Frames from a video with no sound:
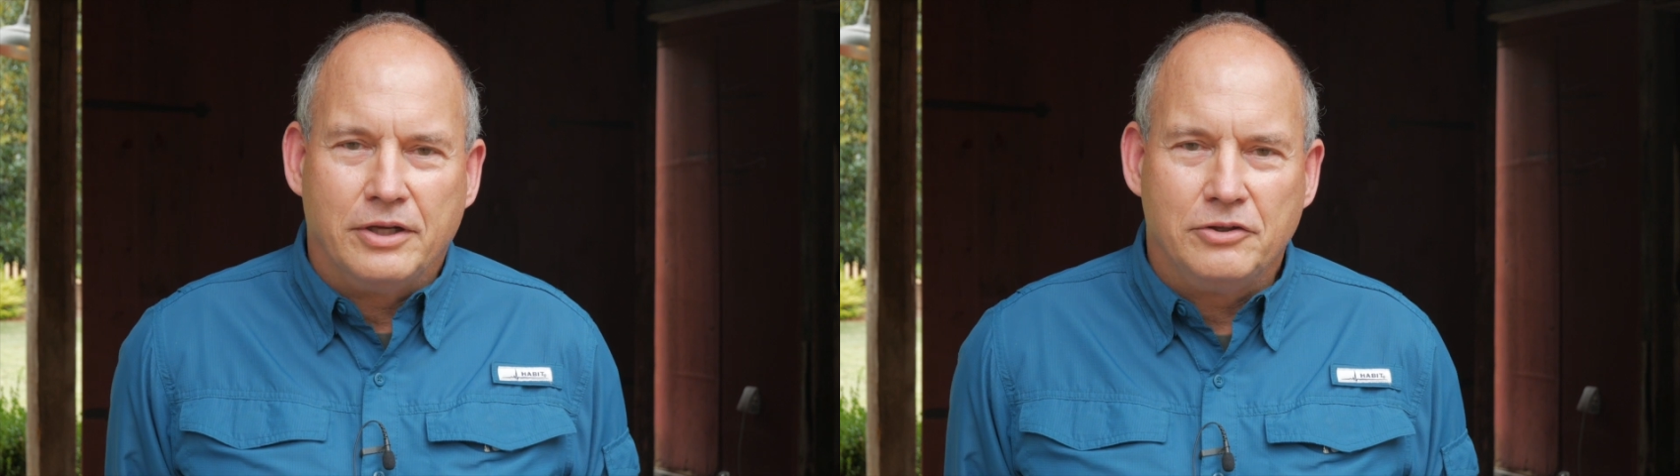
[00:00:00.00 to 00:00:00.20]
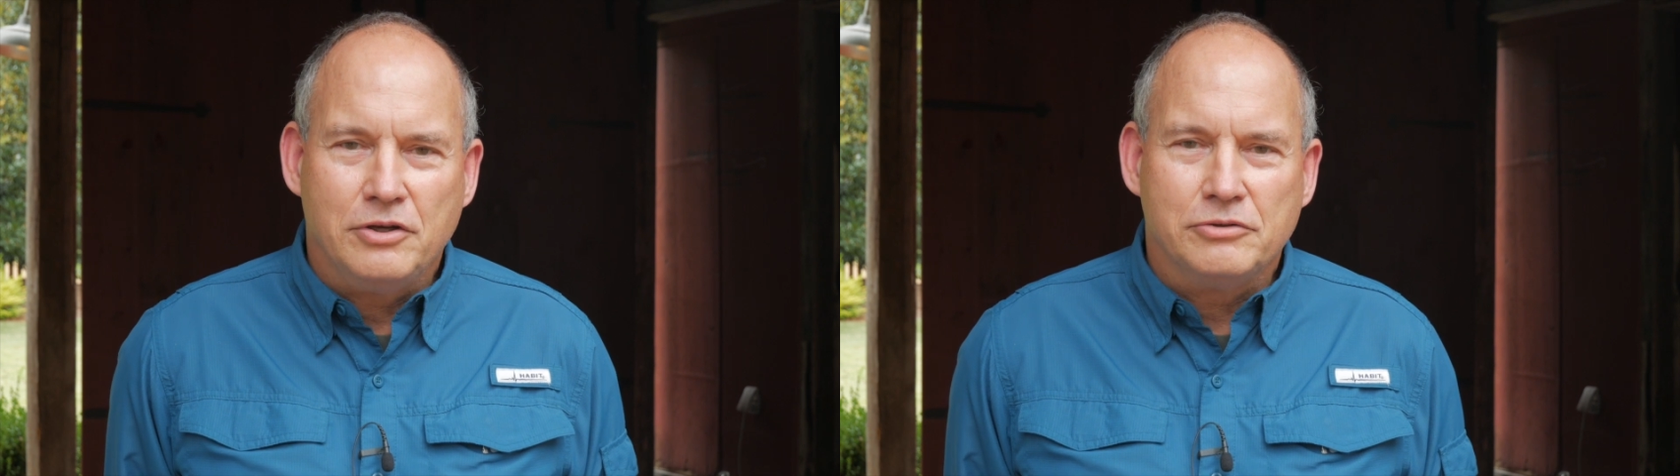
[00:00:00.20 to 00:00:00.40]

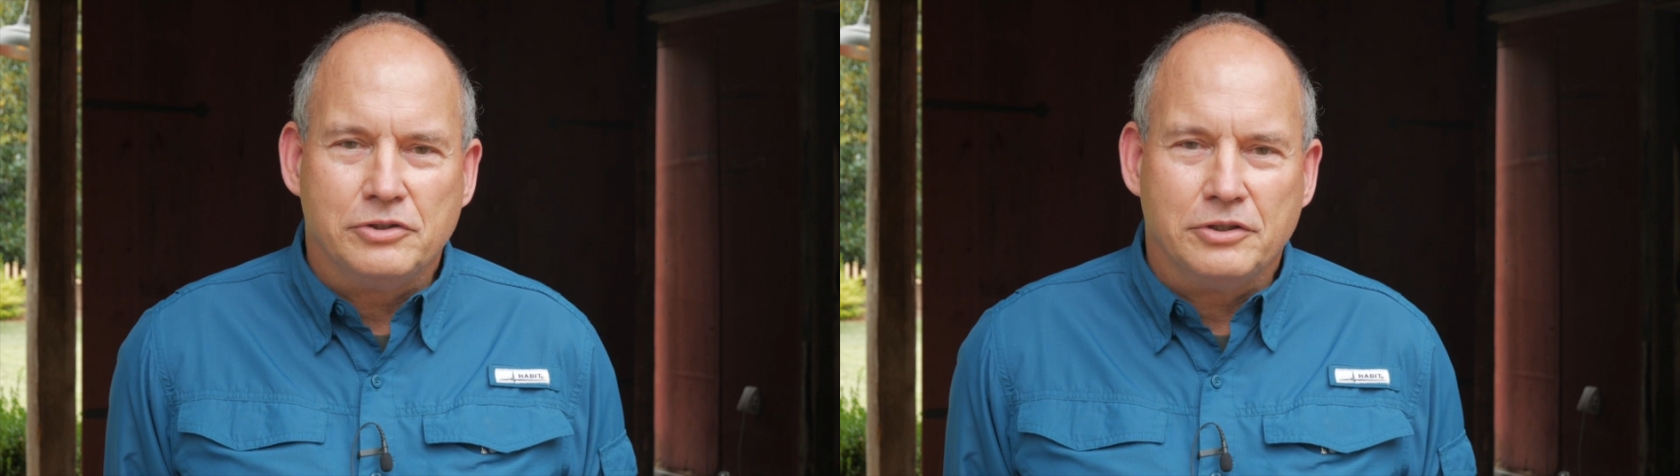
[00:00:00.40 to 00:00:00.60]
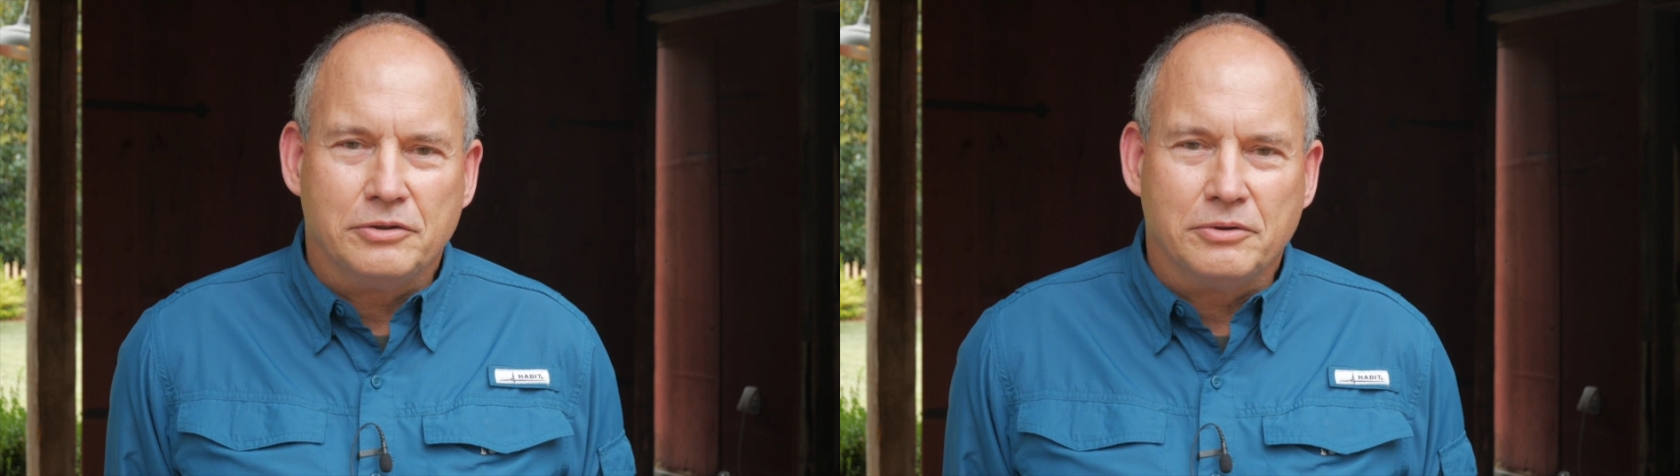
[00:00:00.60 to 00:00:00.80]
use
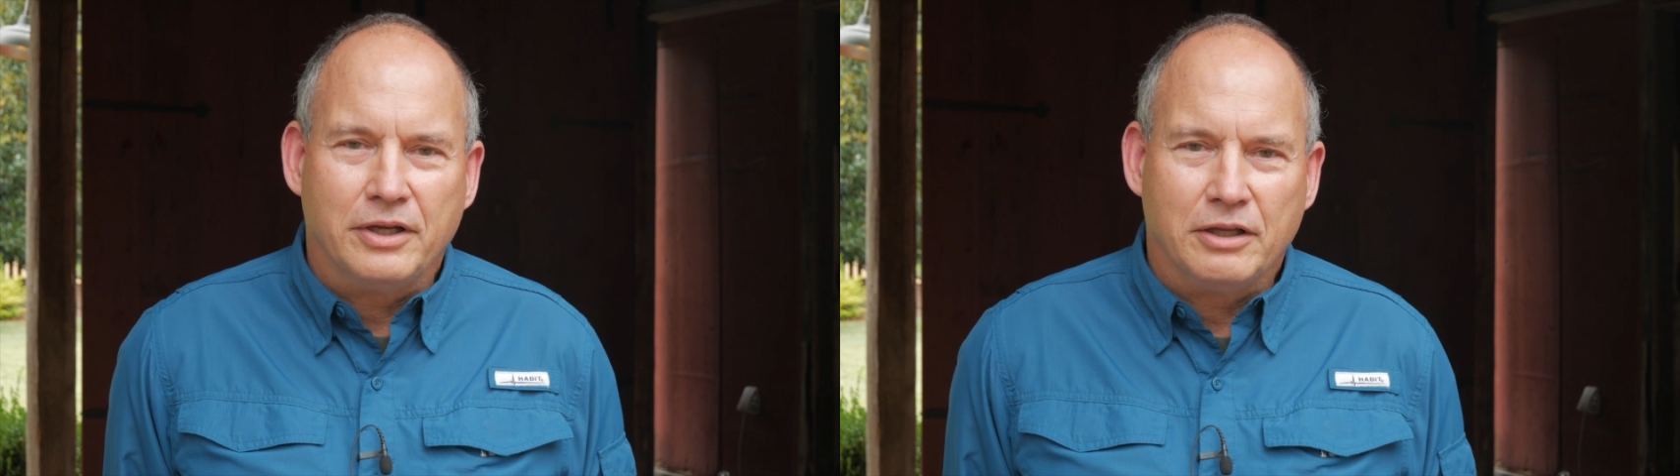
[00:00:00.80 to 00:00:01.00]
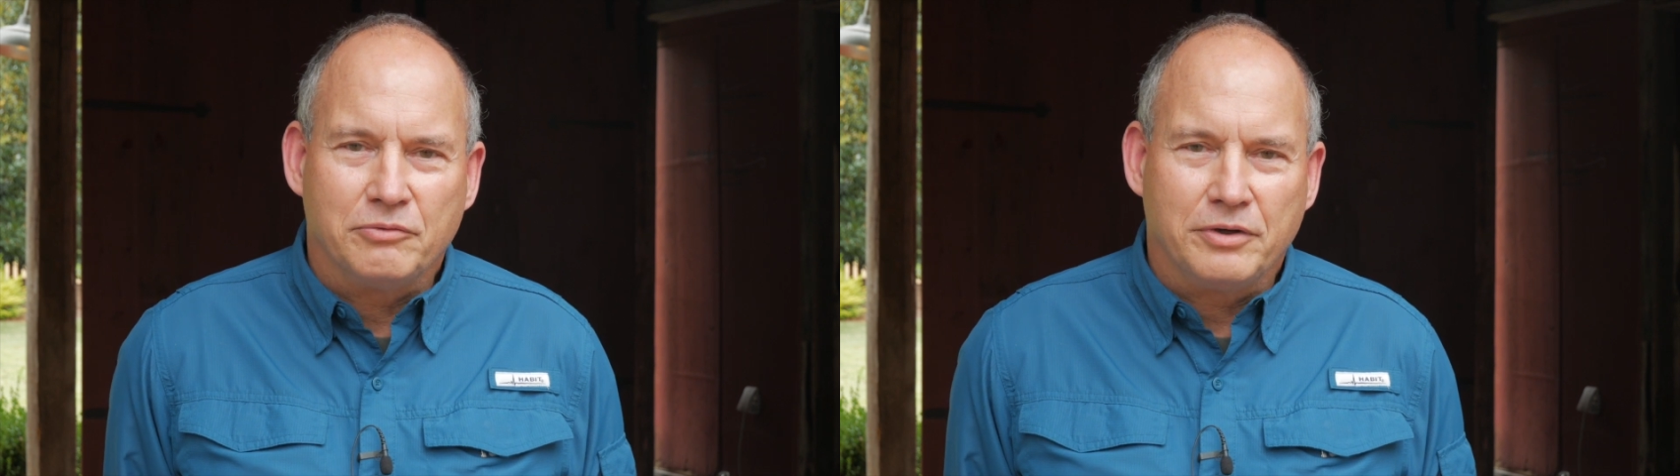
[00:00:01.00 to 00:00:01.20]
you
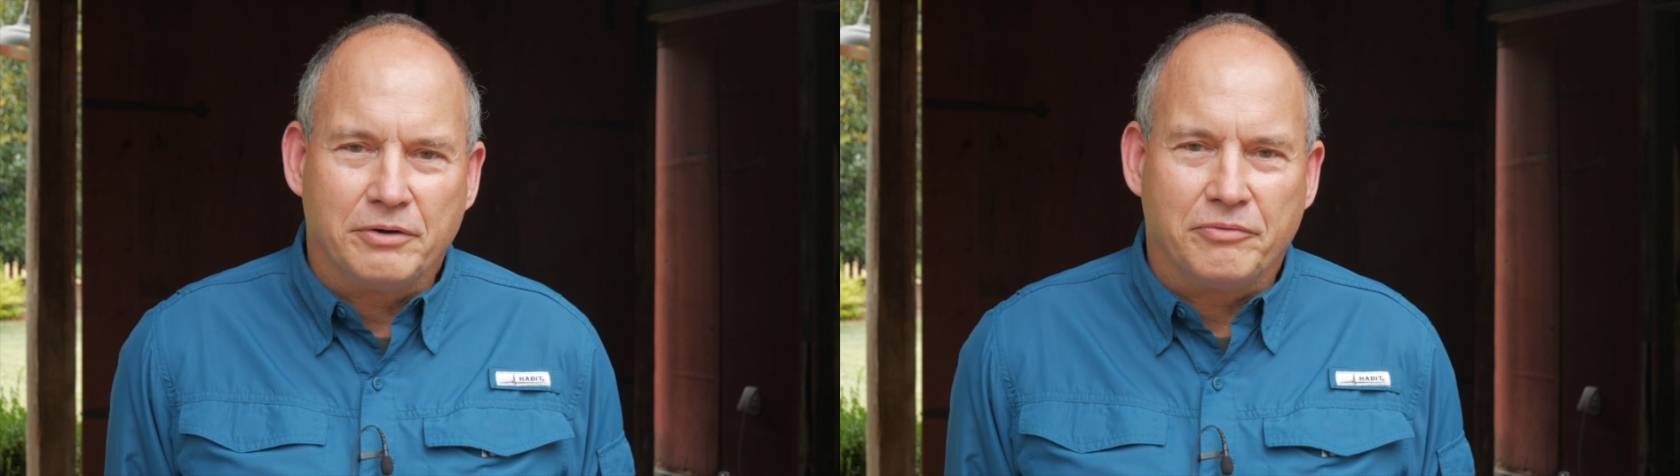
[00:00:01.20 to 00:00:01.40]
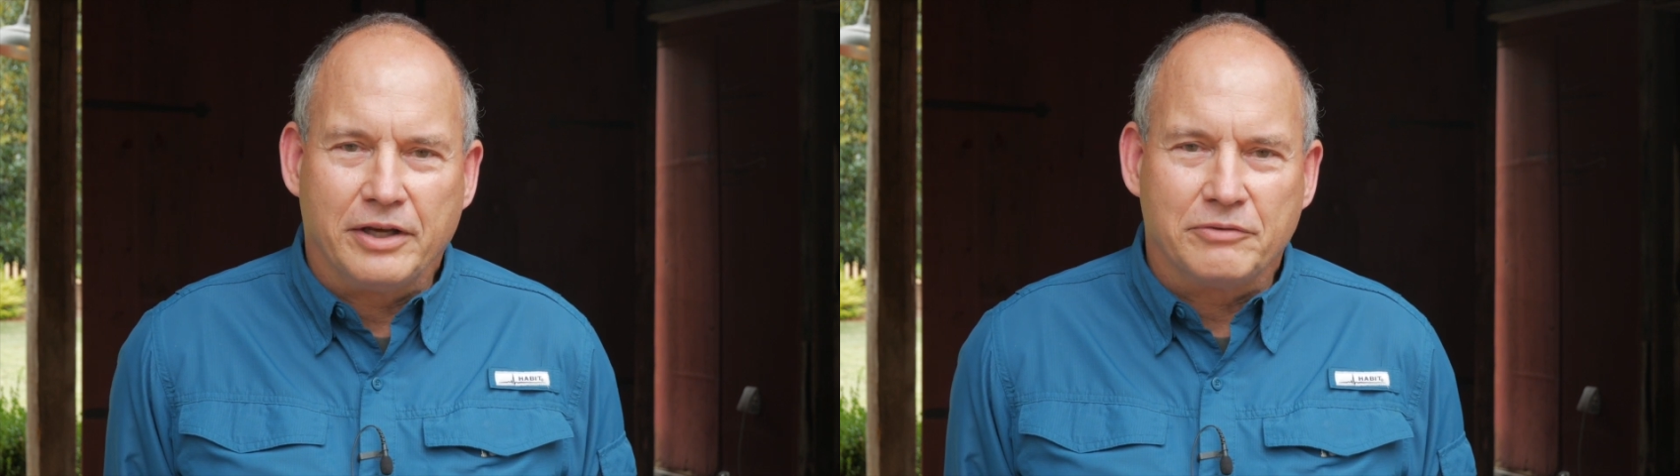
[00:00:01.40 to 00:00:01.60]
and for
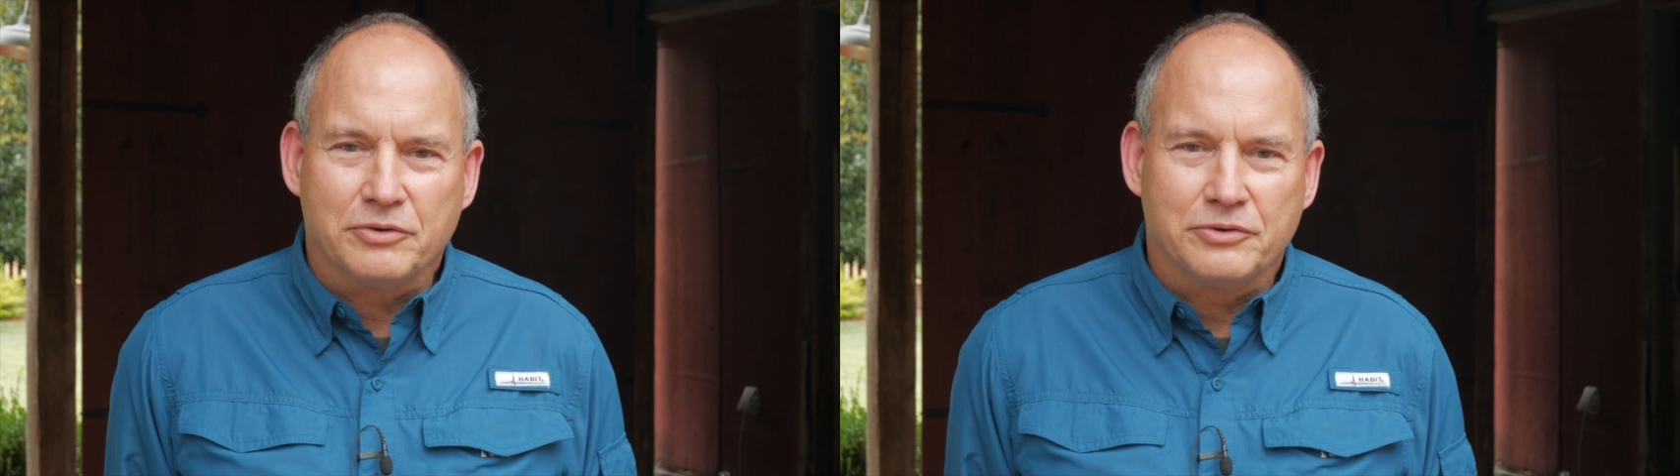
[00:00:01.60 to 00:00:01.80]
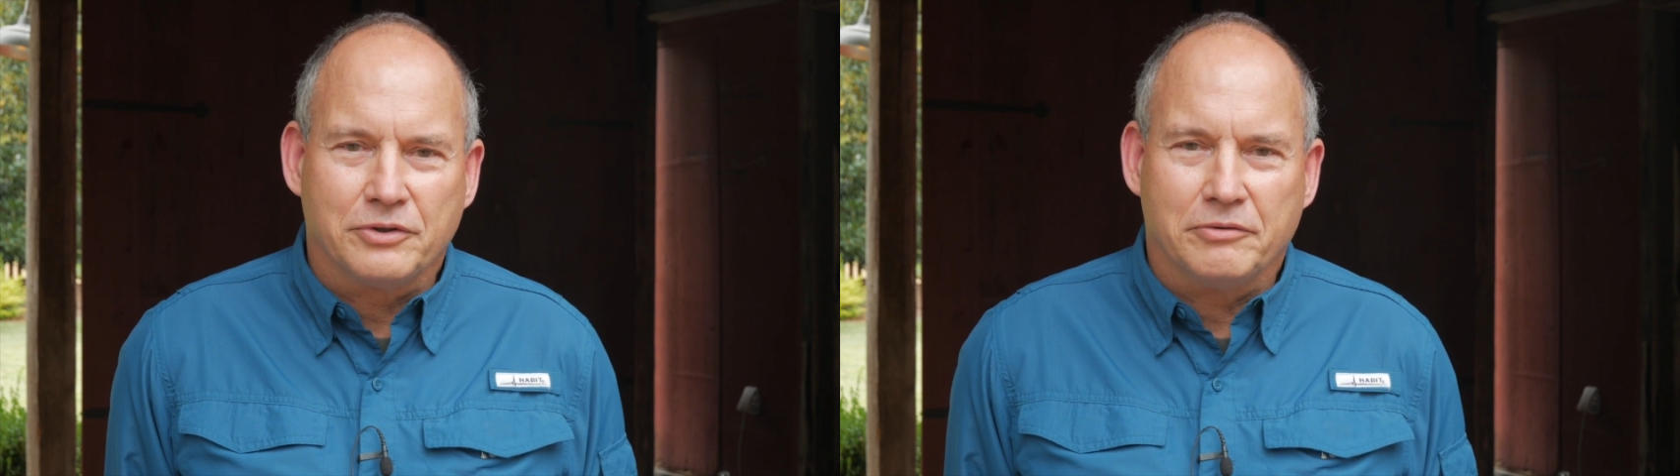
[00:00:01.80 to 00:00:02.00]
your
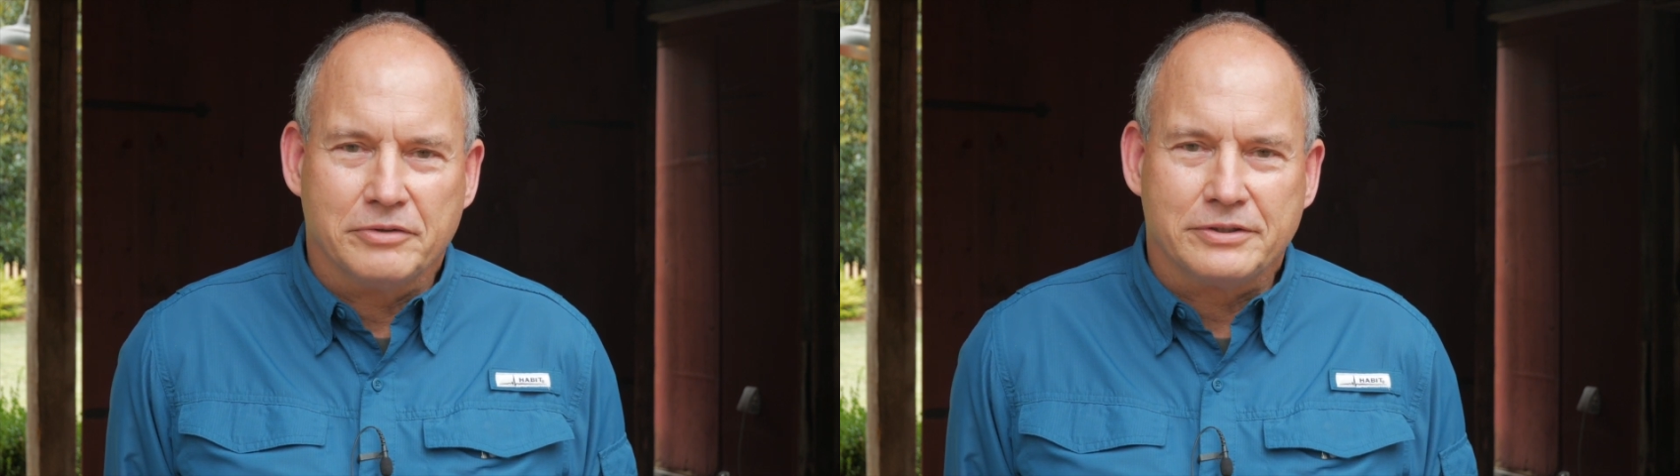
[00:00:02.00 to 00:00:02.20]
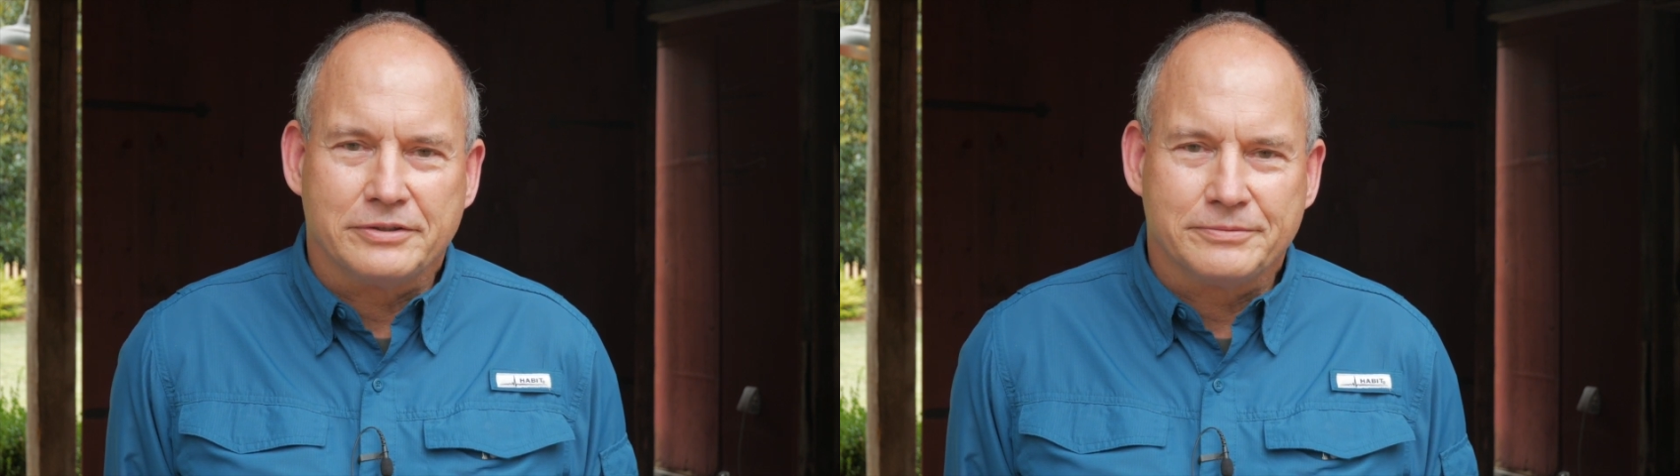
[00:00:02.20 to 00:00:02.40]
faithful
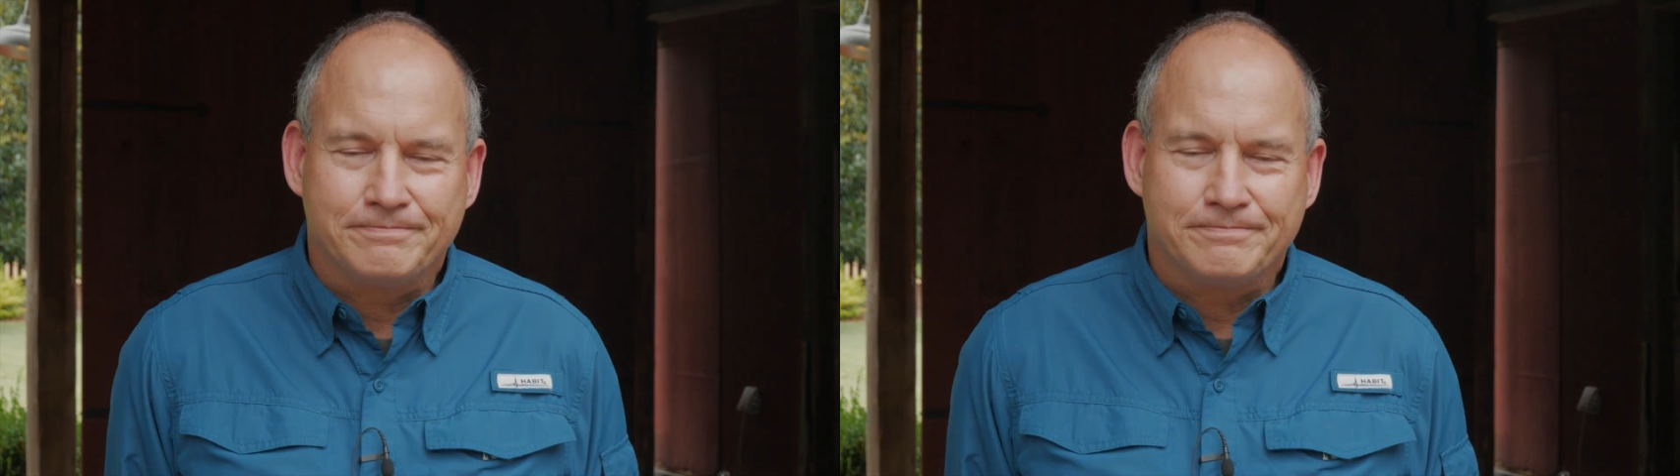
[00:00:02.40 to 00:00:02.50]
service.